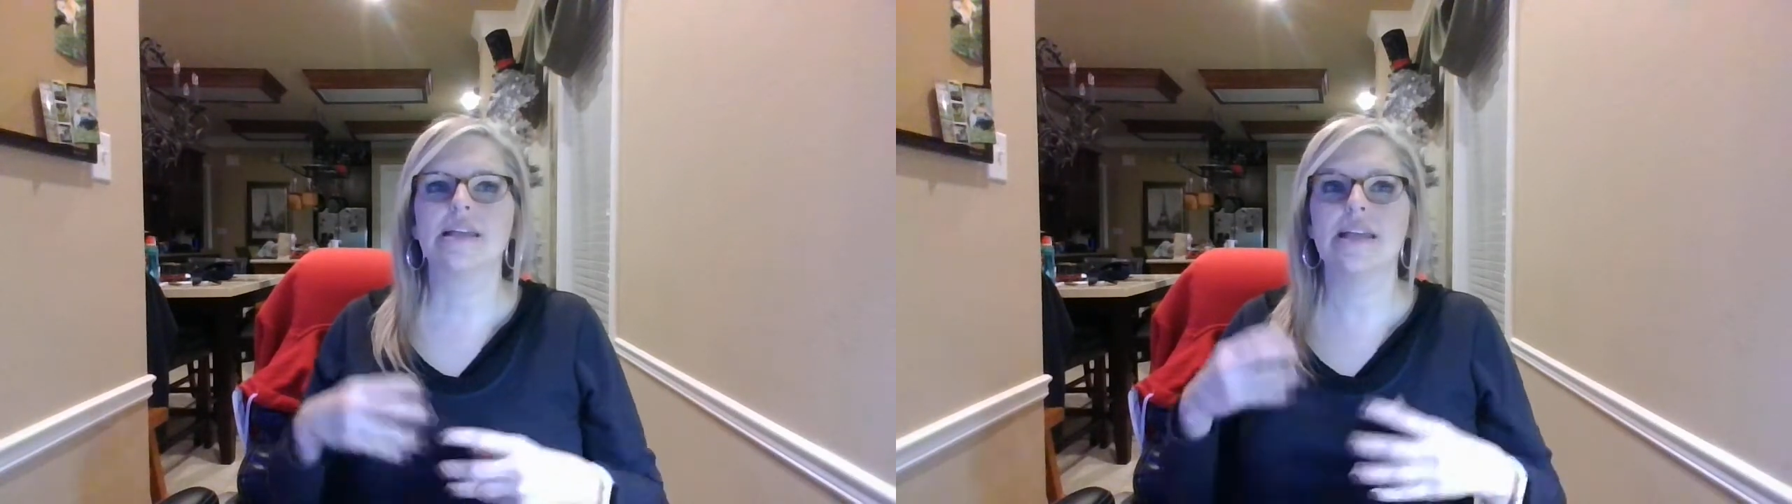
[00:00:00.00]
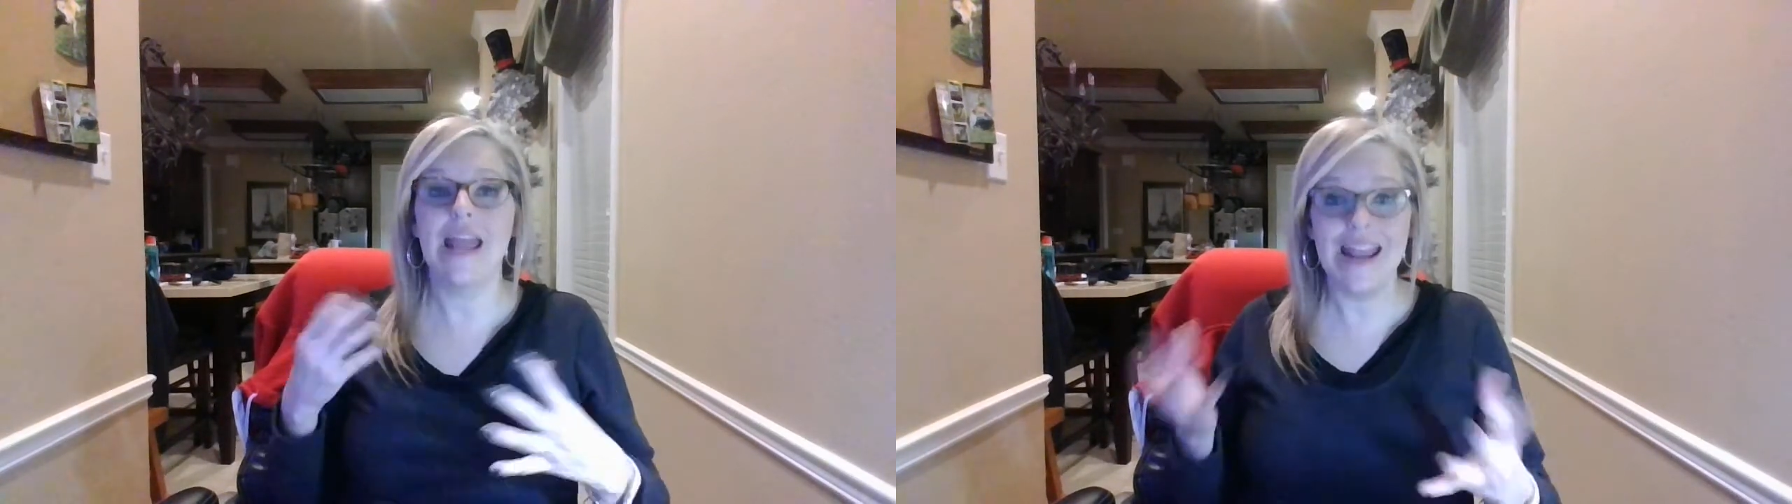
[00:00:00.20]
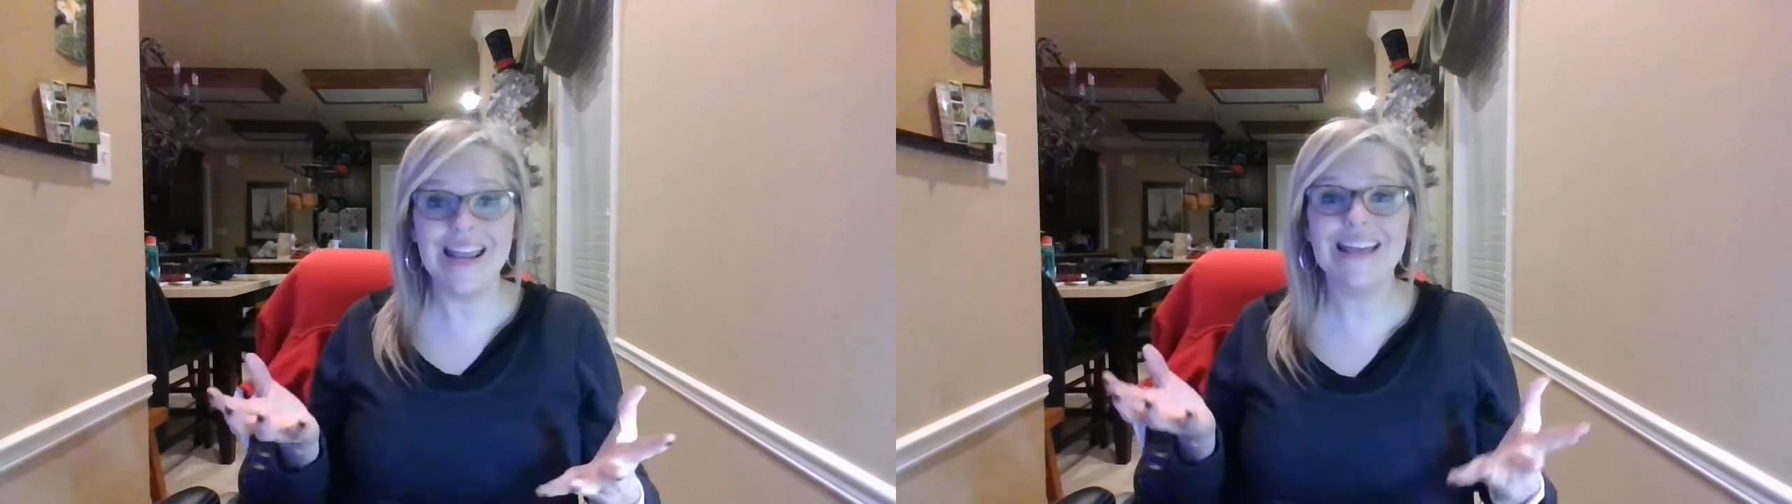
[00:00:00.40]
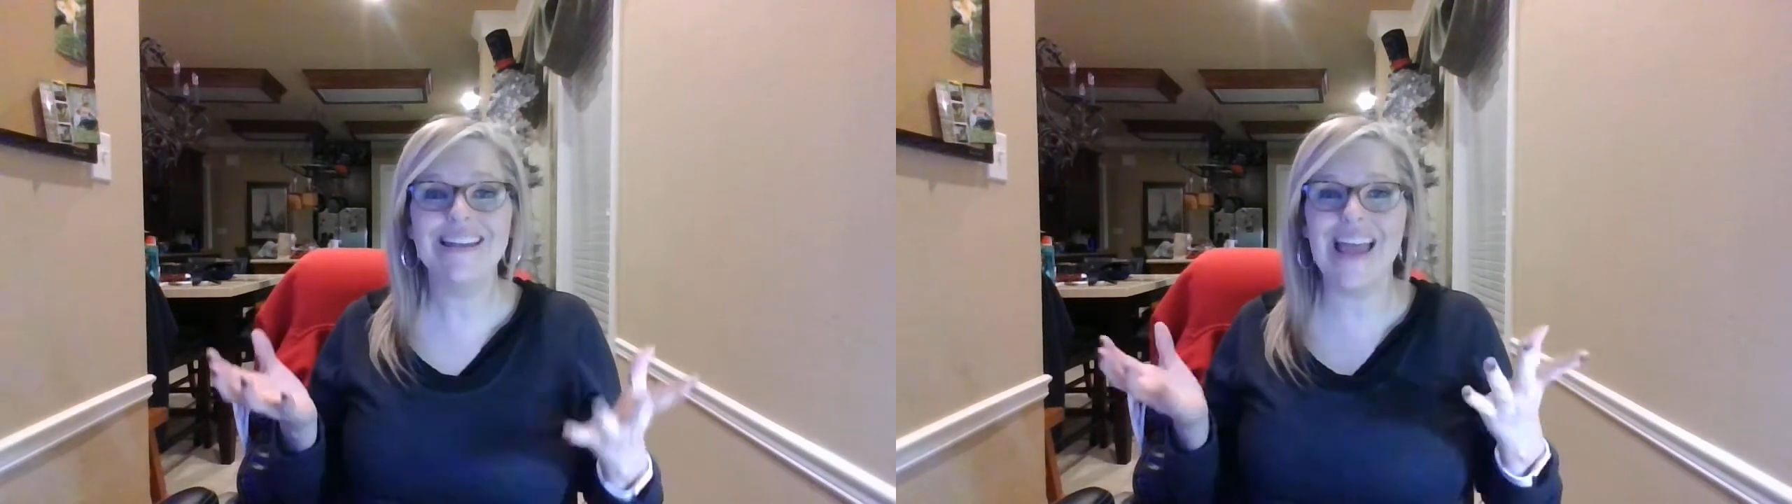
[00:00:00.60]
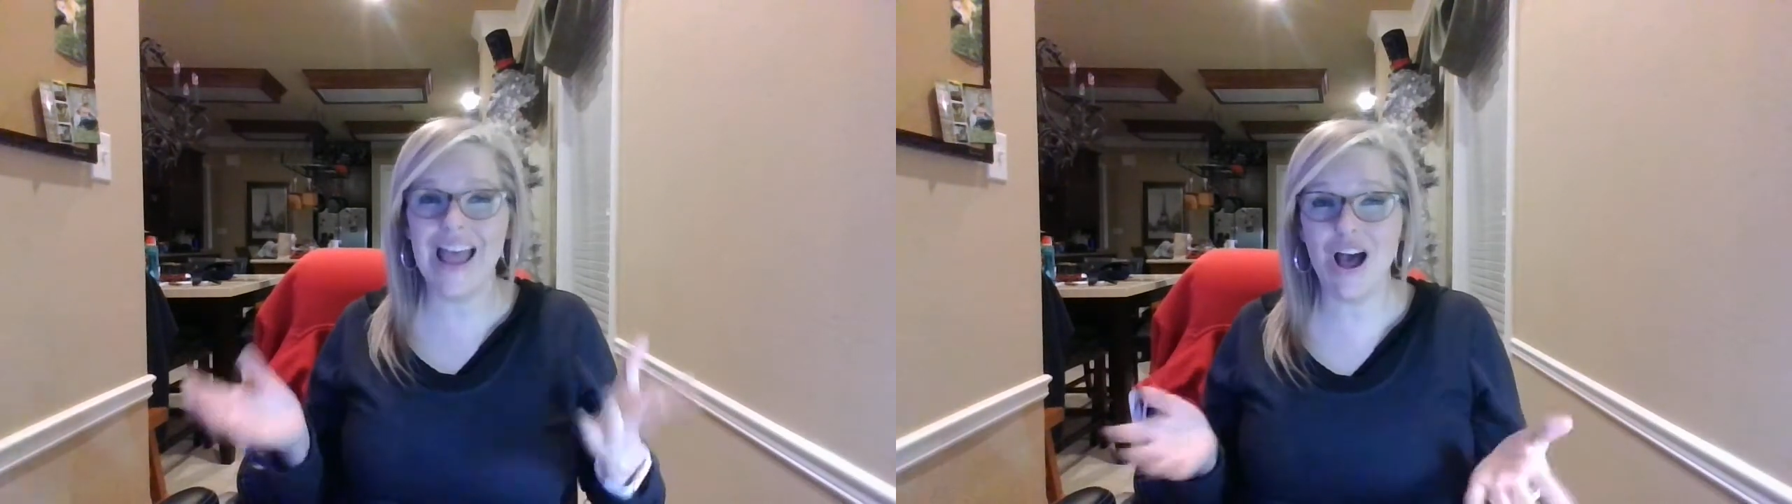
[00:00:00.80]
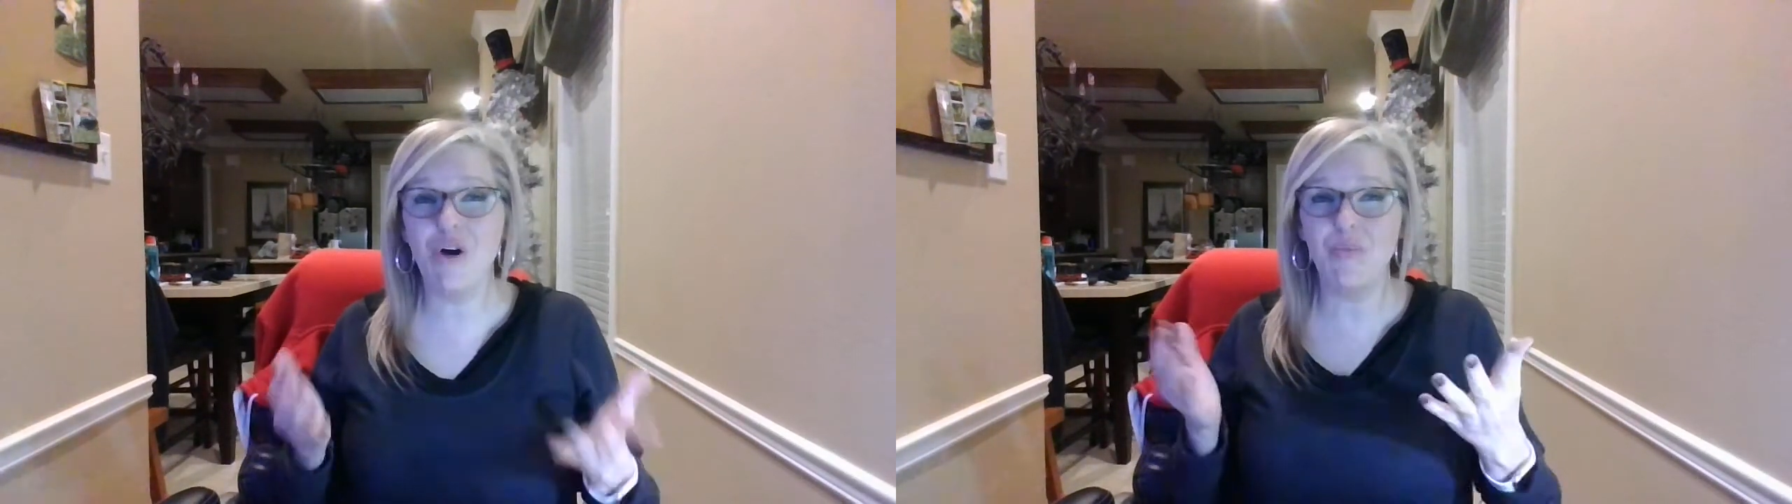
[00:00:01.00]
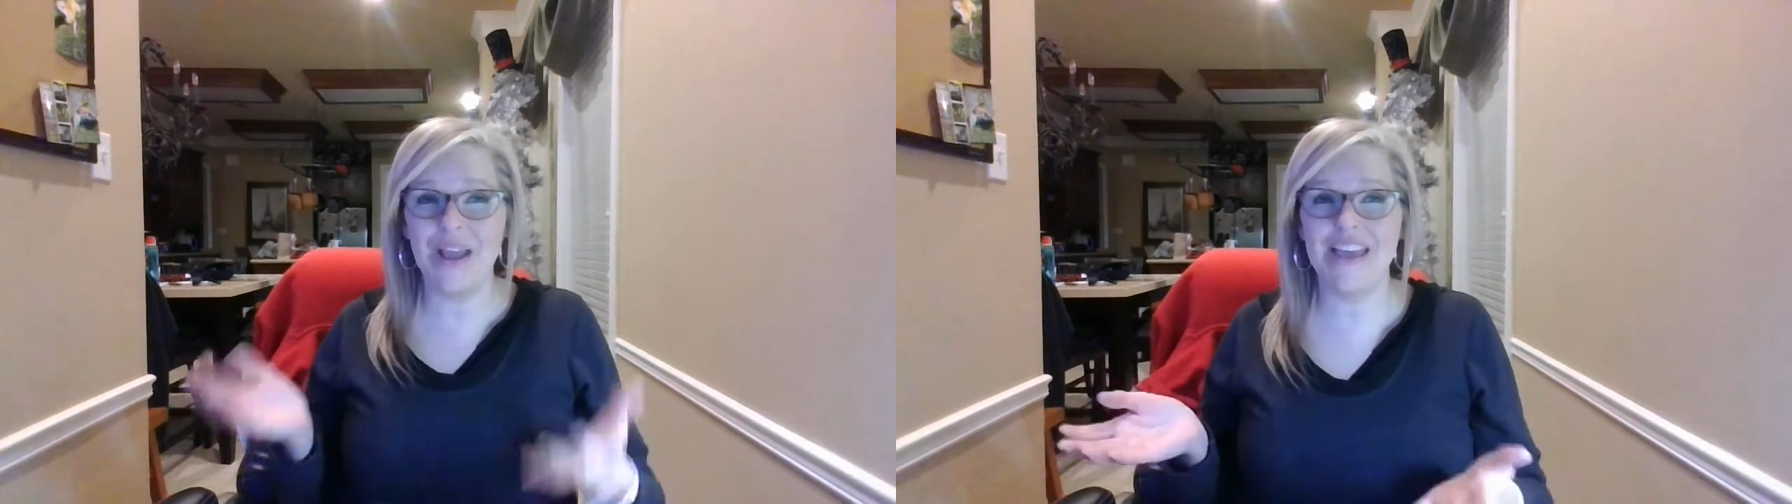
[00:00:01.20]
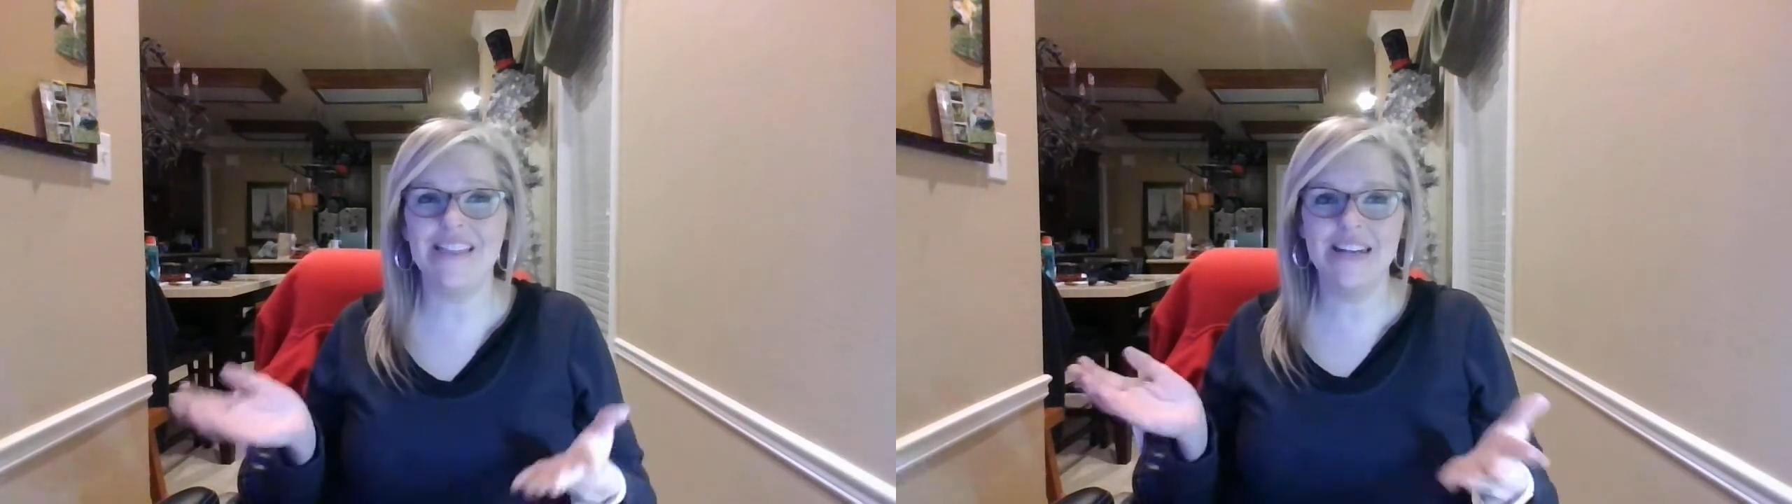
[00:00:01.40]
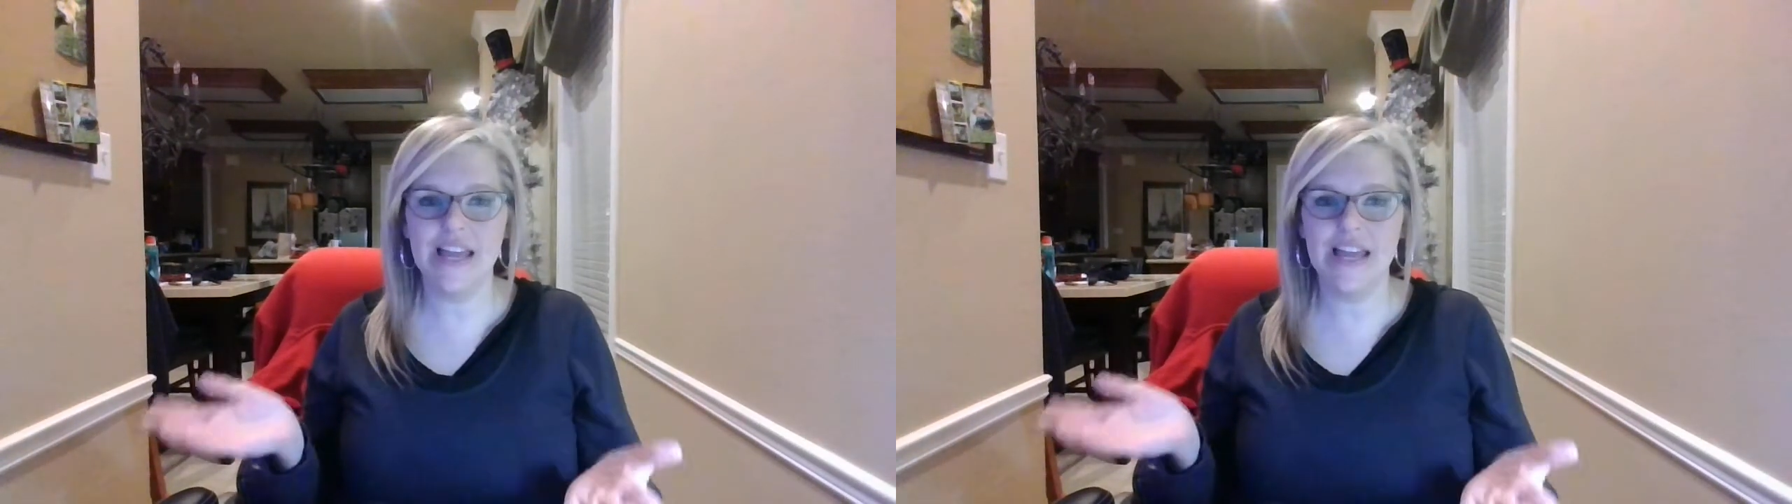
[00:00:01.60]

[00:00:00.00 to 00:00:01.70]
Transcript: can outweigh the